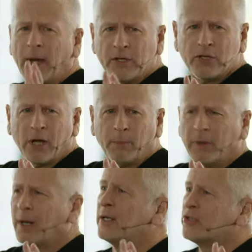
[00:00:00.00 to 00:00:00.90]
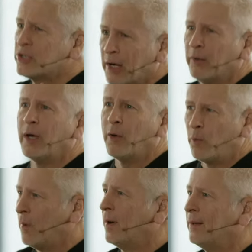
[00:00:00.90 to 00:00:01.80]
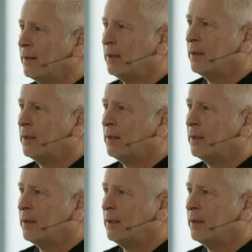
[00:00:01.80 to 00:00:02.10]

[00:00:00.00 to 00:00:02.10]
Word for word: my shepherd, I shall not want.